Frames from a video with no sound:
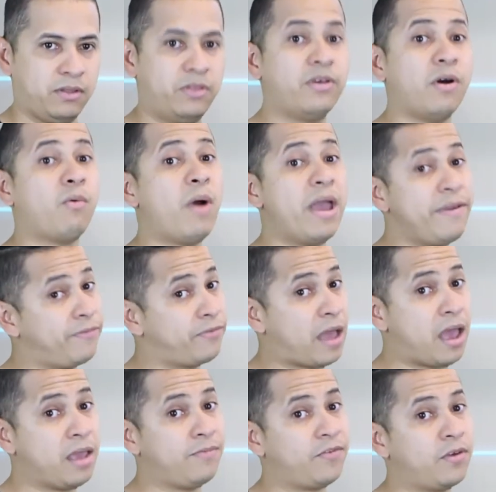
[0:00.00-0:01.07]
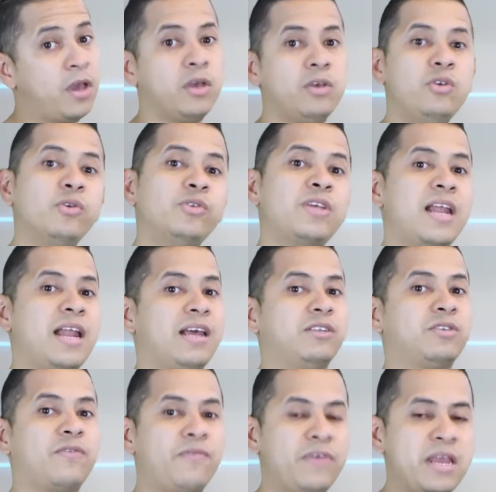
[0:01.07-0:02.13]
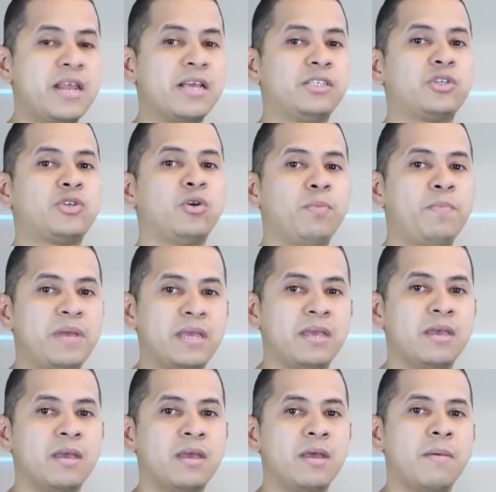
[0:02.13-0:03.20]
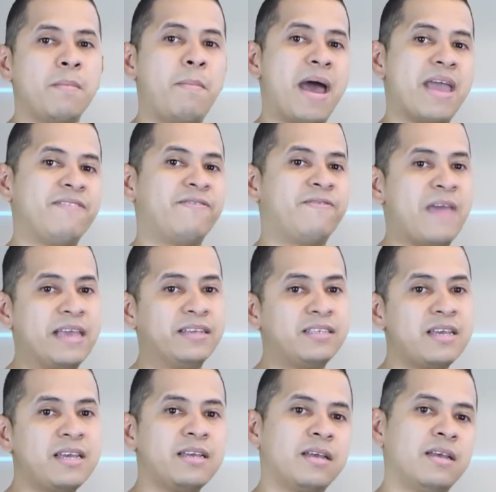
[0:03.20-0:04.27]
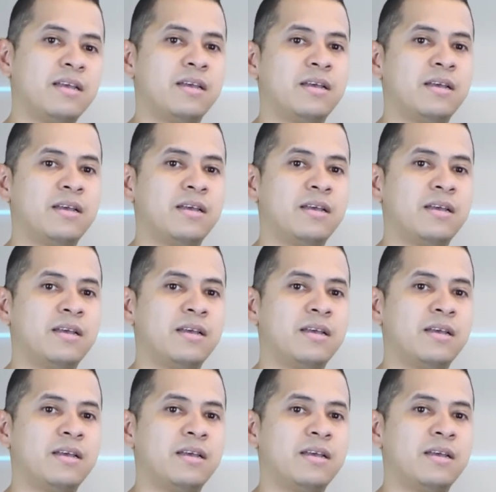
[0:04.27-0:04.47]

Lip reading: The wave type used in electrofitness should be biphasic,